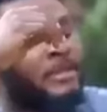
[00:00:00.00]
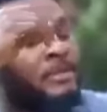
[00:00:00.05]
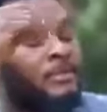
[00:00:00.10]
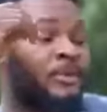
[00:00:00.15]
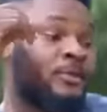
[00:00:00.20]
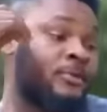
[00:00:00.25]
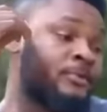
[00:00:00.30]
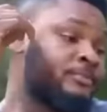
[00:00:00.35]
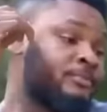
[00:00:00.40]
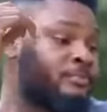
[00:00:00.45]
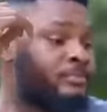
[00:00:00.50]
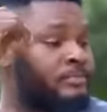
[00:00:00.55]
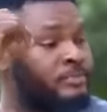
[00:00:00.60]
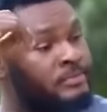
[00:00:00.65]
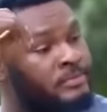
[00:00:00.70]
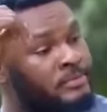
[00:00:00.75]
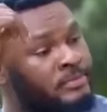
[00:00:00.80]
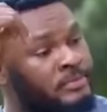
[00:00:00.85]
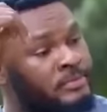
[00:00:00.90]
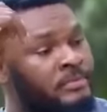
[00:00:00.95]
Bro,
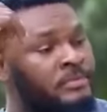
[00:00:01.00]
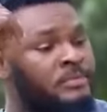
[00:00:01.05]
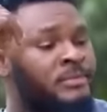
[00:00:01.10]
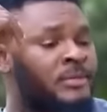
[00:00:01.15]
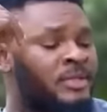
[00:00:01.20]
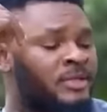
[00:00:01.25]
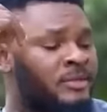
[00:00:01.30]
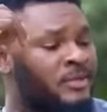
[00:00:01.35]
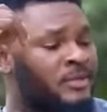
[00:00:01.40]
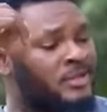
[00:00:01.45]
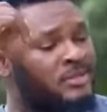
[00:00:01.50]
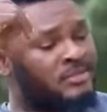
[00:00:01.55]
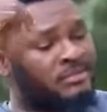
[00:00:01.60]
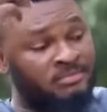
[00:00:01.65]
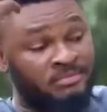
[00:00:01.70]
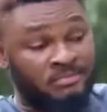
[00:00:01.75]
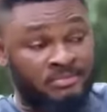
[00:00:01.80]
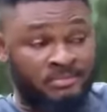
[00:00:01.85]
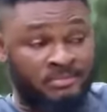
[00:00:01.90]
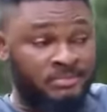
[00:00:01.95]
I mean,
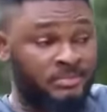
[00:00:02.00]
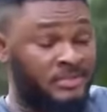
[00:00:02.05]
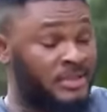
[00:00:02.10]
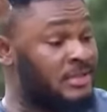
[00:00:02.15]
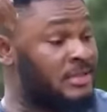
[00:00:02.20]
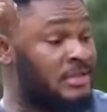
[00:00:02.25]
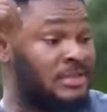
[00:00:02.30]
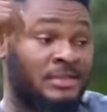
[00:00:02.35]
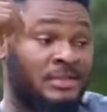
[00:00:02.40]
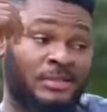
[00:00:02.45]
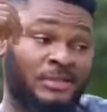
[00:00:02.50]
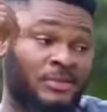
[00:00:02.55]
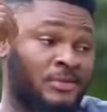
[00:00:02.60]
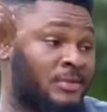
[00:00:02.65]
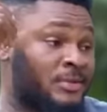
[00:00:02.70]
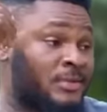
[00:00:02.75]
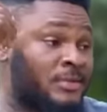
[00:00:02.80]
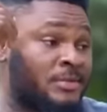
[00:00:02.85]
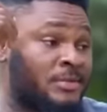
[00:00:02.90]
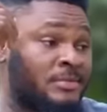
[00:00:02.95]
this is
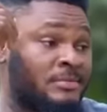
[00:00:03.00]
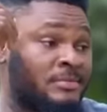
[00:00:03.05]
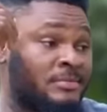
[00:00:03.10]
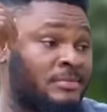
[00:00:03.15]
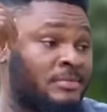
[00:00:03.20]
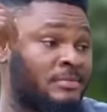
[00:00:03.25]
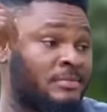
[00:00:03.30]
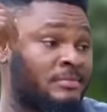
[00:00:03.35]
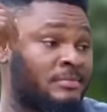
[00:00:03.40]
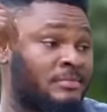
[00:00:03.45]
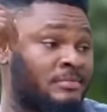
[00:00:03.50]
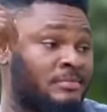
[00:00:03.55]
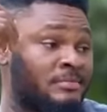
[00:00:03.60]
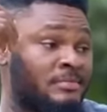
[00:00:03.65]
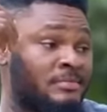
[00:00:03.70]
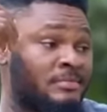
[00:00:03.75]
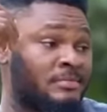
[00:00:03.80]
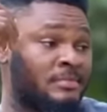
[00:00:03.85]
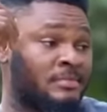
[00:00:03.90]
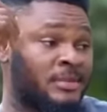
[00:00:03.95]
Lagos.
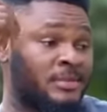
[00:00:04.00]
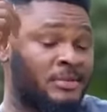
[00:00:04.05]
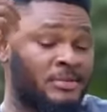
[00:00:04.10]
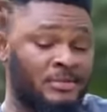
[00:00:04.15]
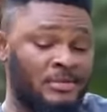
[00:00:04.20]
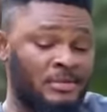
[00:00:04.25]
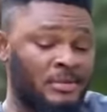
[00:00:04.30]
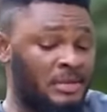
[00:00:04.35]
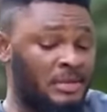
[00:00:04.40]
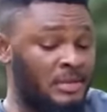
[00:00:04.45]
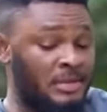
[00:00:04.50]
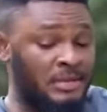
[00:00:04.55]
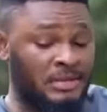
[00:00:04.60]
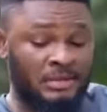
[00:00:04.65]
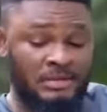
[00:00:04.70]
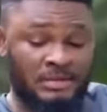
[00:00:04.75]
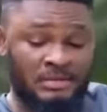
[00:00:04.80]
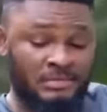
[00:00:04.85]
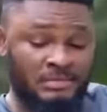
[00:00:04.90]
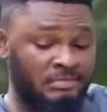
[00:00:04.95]
You
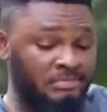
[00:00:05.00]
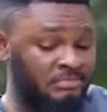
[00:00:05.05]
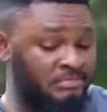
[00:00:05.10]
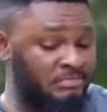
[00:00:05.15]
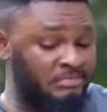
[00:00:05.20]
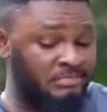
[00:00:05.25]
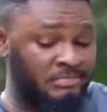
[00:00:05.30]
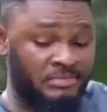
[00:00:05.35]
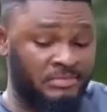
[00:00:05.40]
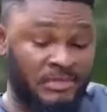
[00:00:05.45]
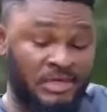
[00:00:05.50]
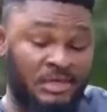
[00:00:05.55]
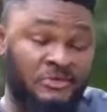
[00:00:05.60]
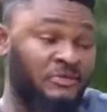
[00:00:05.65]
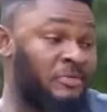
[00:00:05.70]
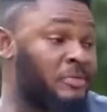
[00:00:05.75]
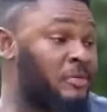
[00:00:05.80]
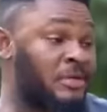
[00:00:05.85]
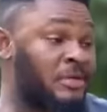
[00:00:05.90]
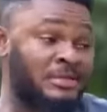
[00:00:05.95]
know,
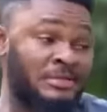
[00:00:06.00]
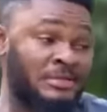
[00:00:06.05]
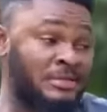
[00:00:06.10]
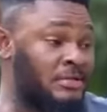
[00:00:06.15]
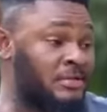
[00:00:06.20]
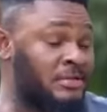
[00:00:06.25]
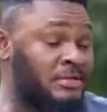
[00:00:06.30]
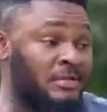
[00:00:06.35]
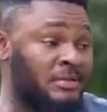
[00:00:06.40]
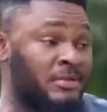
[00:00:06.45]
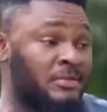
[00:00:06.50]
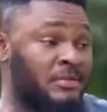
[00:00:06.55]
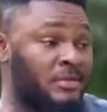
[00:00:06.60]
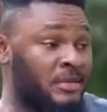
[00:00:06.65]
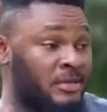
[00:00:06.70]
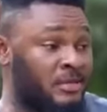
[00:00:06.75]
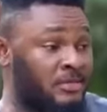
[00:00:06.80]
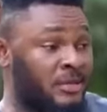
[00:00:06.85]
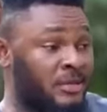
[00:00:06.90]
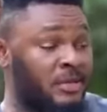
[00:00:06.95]
everybody's just trying to
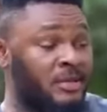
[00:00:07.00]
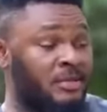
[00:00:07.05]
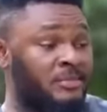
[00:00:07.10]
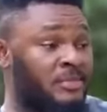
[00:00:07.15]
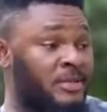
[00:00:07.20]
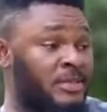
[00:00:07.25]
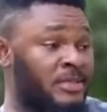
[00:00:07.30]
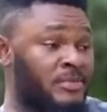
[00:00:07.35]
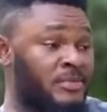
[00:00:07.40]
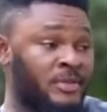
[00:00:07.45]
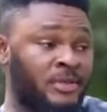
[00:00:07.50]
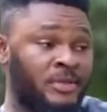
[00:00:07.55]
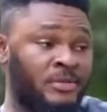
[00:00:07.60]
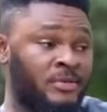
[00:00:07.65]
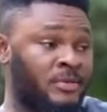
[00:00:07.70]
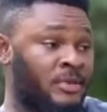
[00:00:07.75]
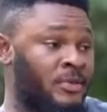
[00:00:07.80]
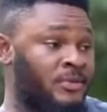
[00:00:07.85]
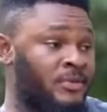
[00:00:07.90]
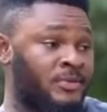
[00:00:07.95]
get by the best way they
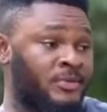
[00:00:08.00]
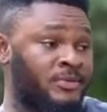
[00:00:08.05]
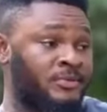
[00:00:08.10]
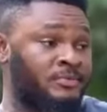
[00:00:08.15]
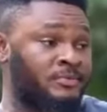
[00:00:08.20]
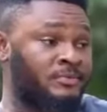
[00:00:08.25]
know how to.